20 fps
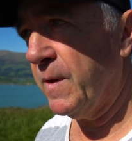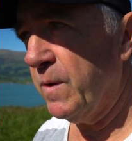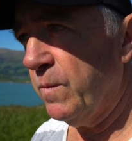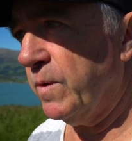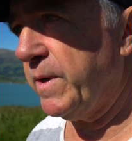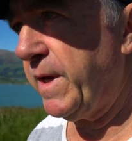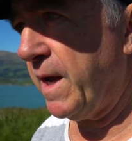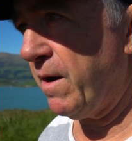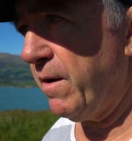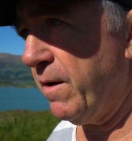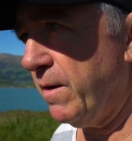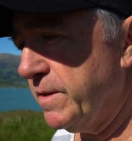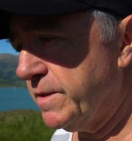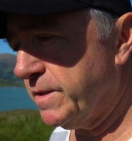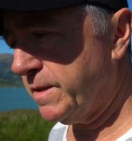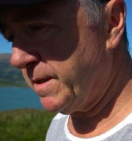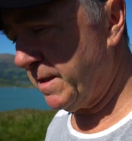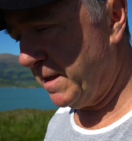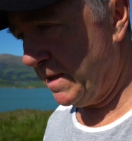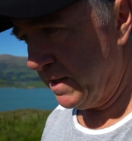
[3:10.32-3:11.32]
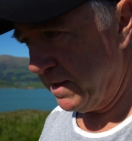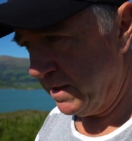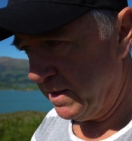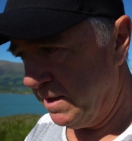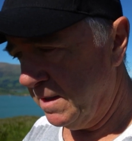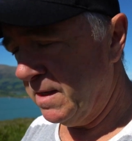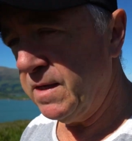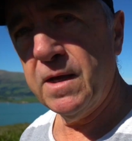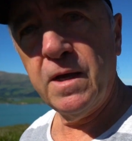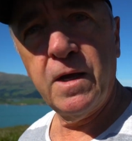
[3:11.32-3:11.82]
We'll carry on to
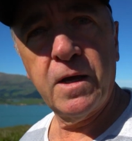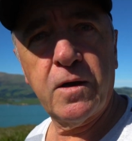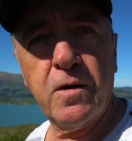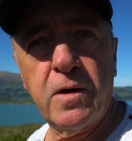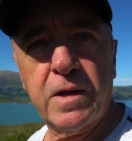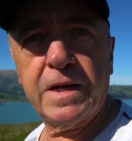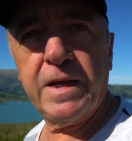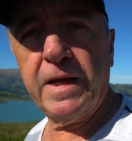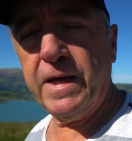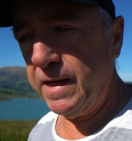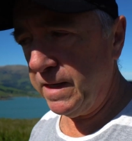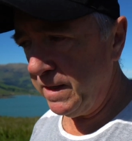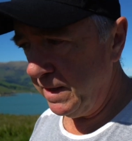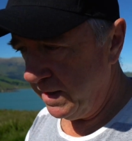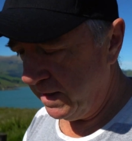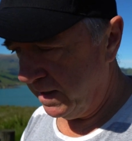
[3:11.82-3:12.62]
Godley Head,